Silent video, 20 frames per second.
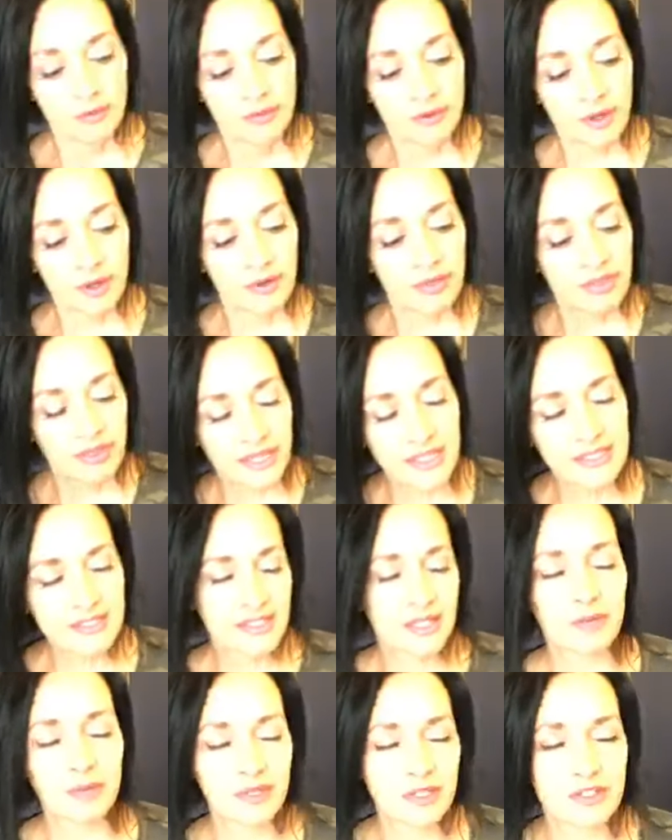there are
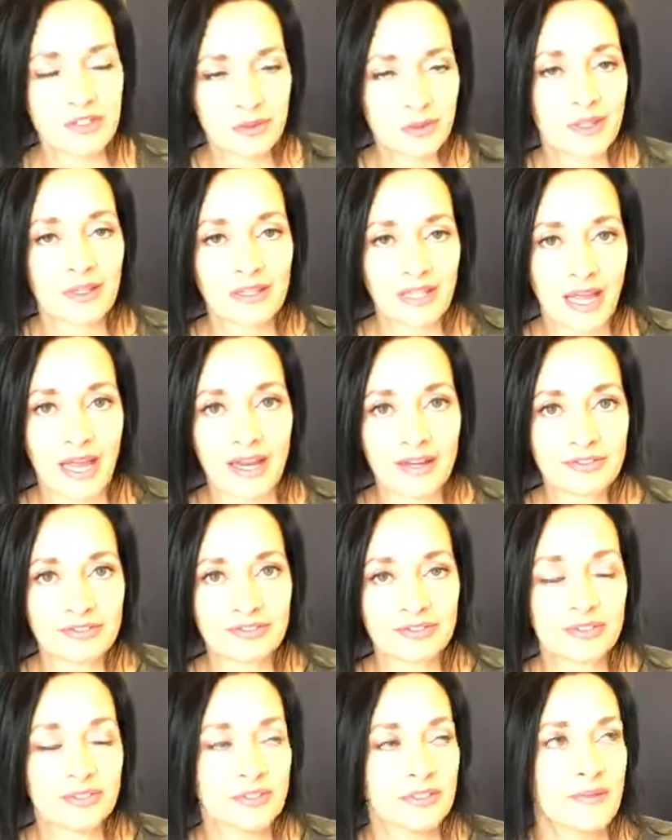things that we do in
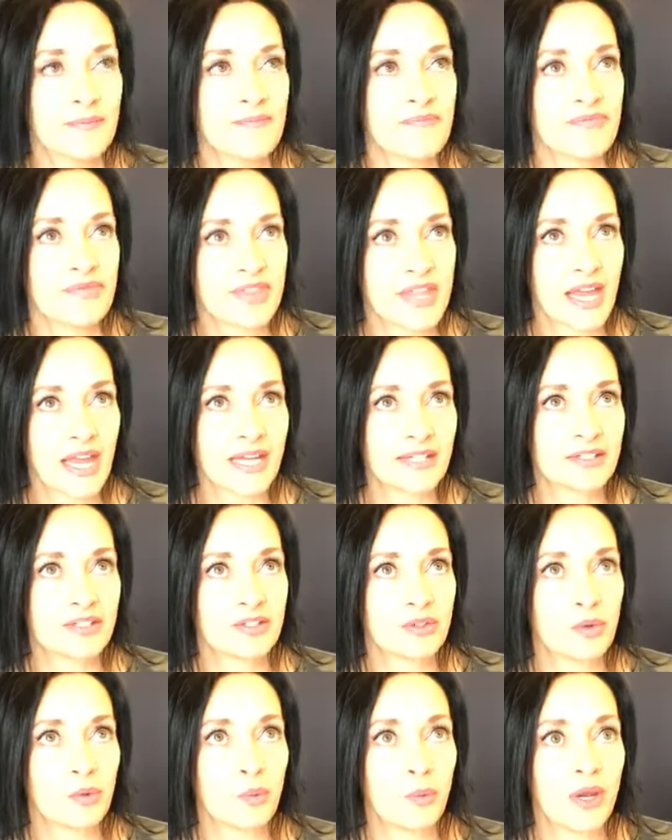life
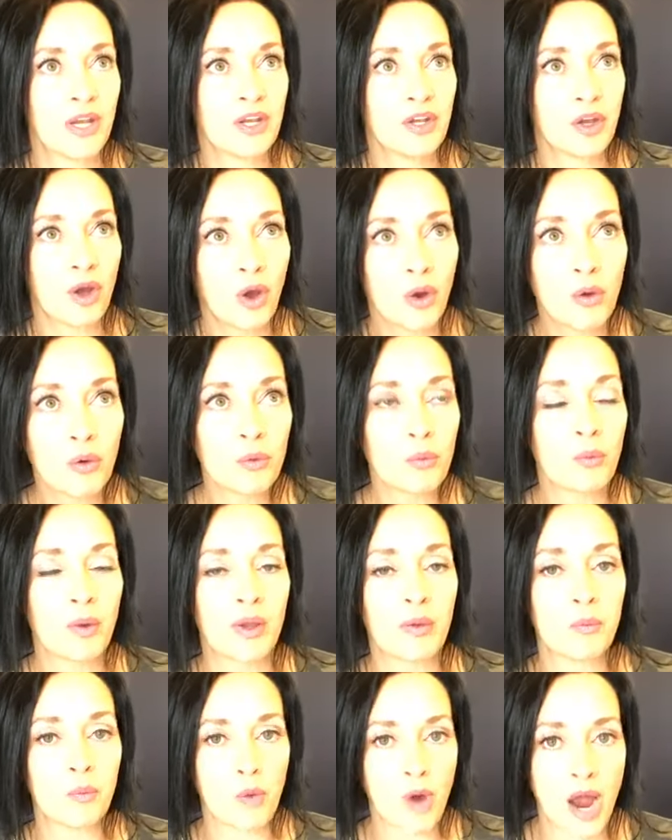that we know
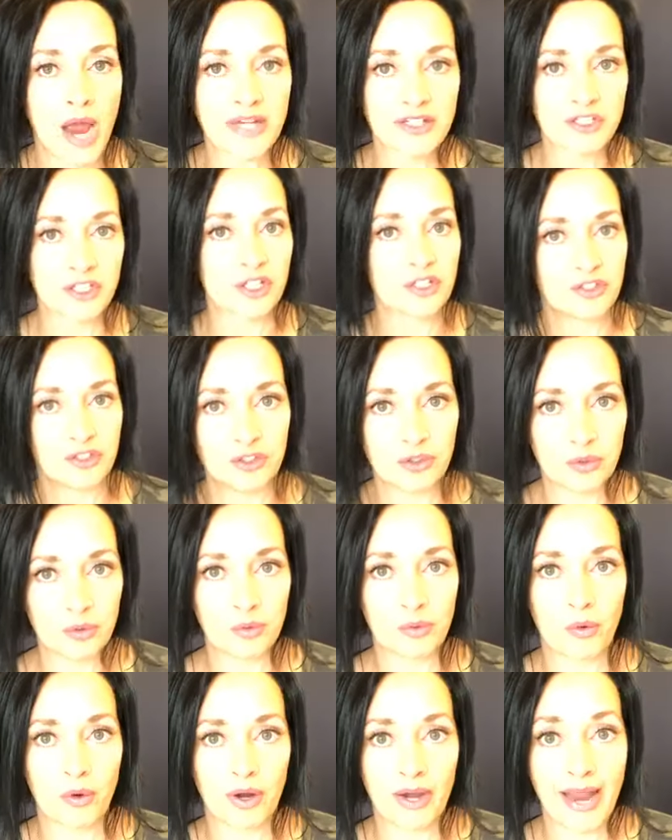we want to
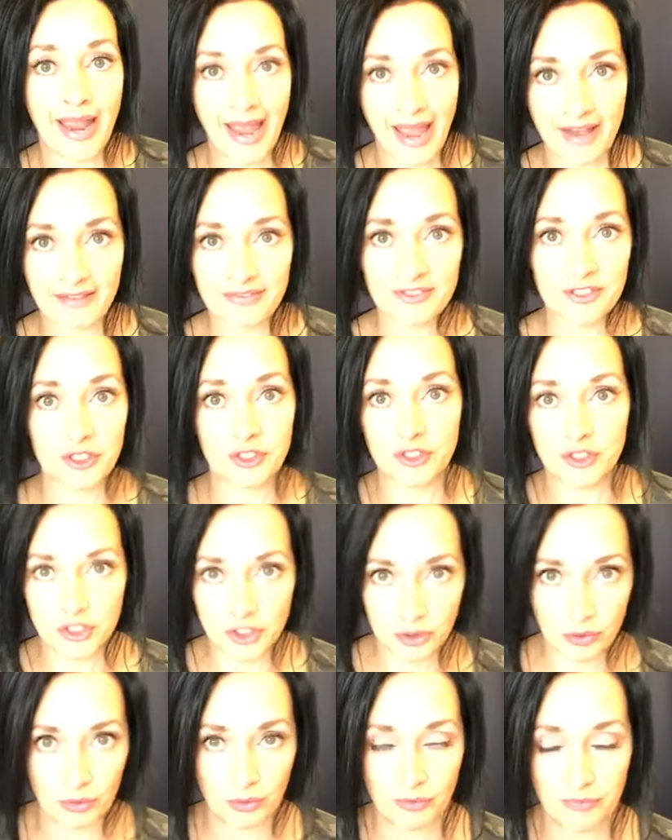do or have to
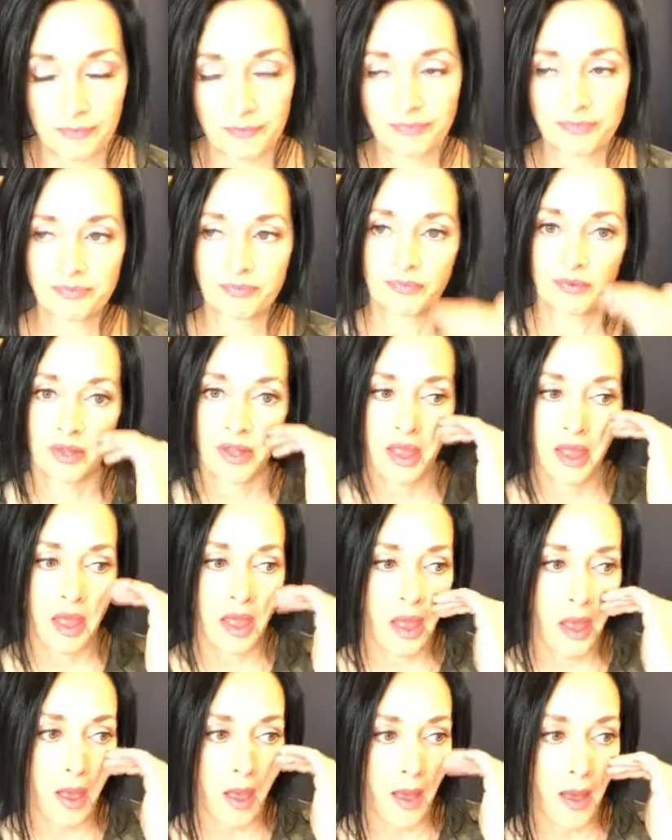do,
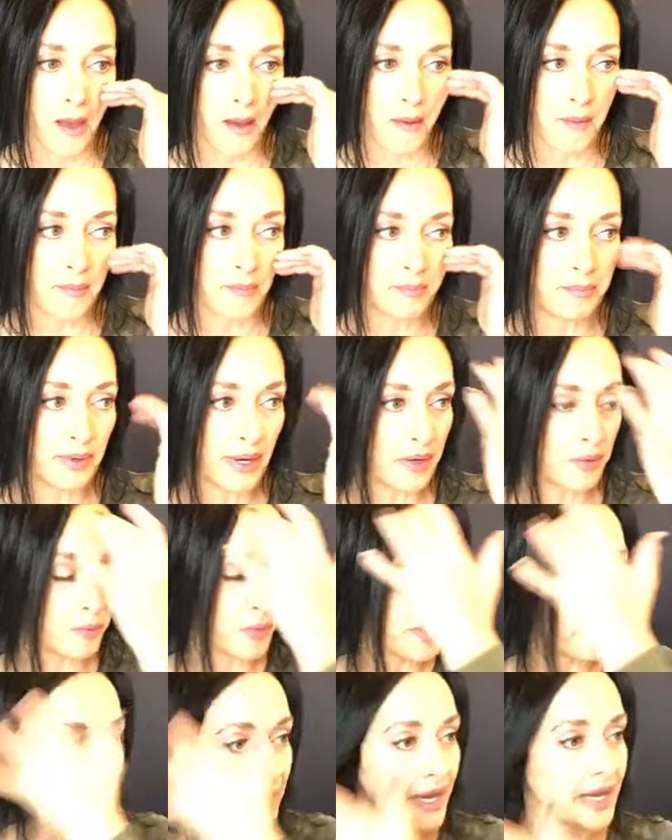but
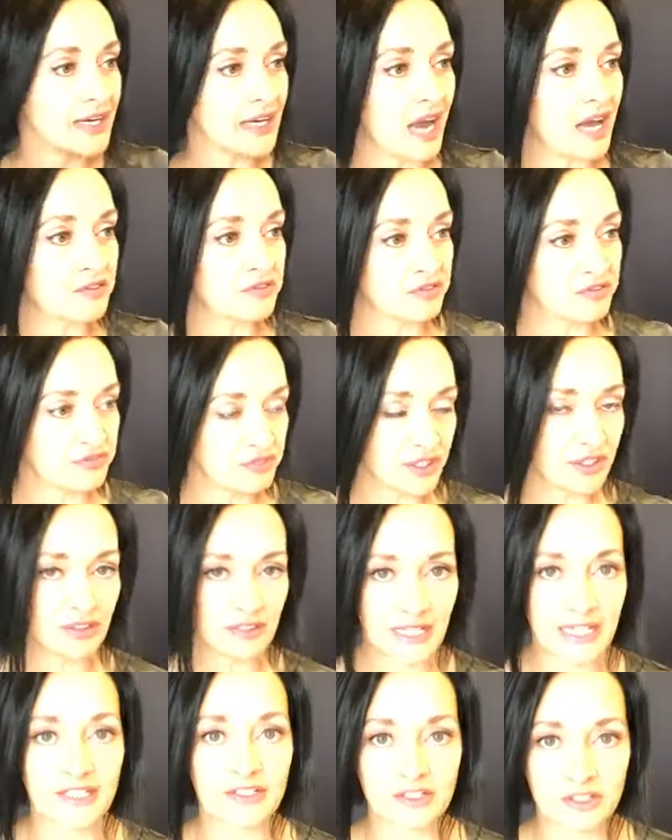we may not
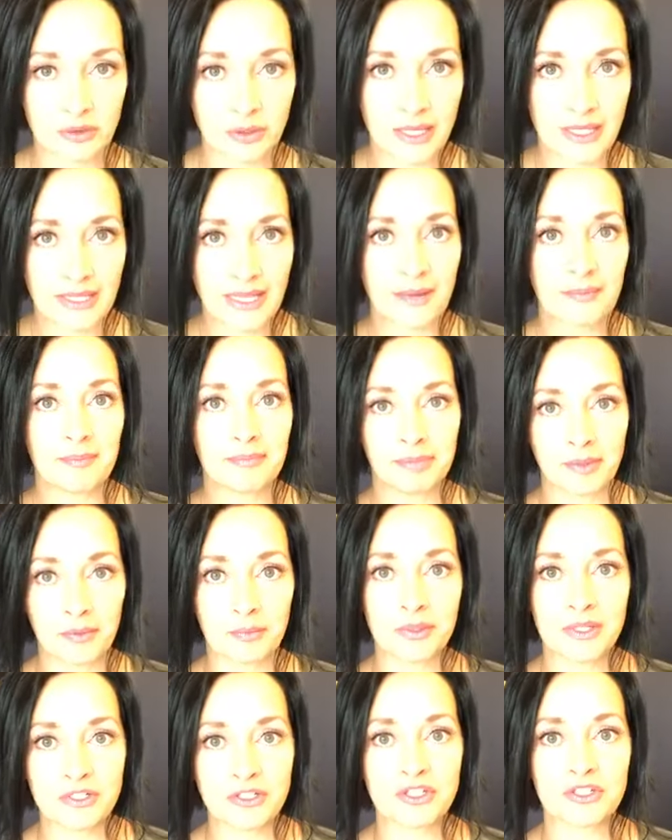feel like doing them,
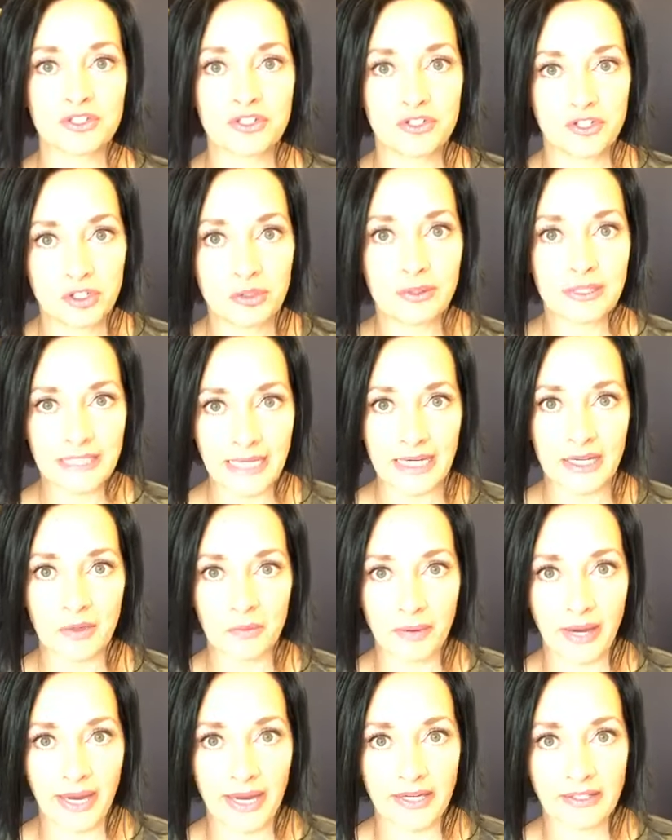but we just do it
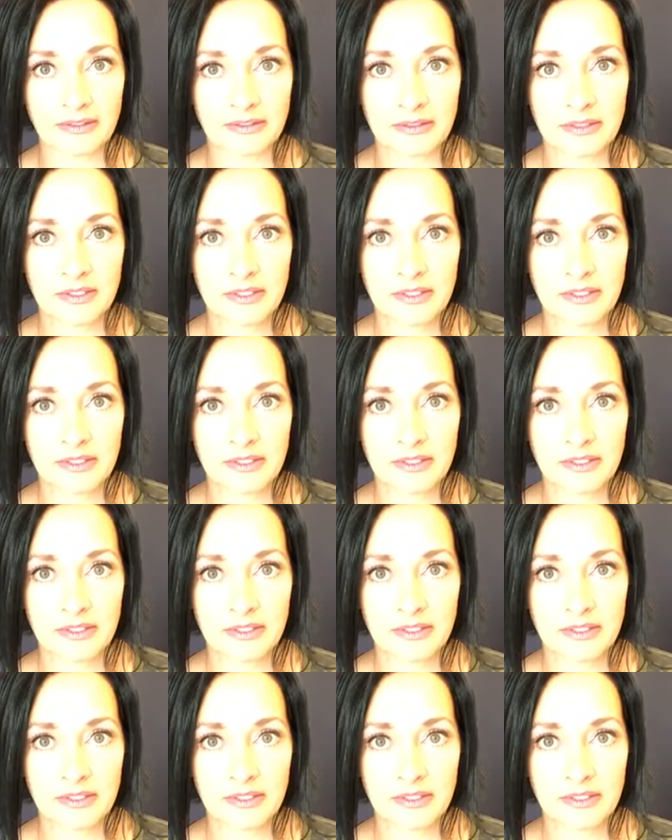anyway.